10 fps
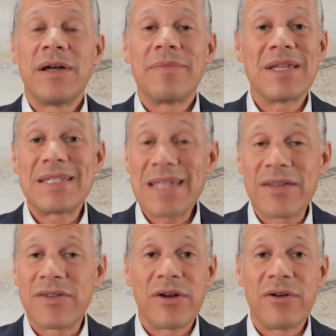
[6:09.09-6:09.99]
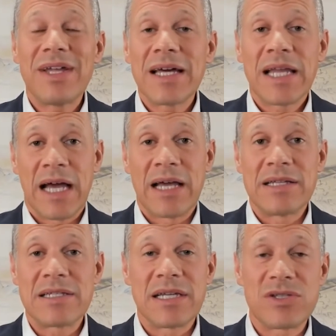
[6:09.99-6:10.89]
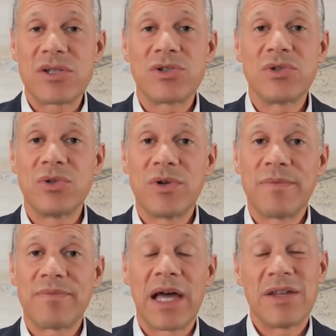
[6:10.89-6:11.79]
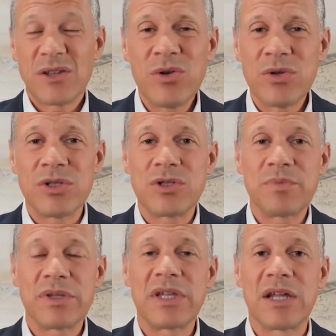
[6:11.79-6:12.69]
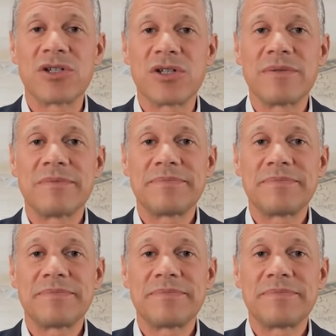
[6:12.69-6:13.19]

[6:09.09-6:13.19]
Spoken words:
the sector realize its true and huge potential.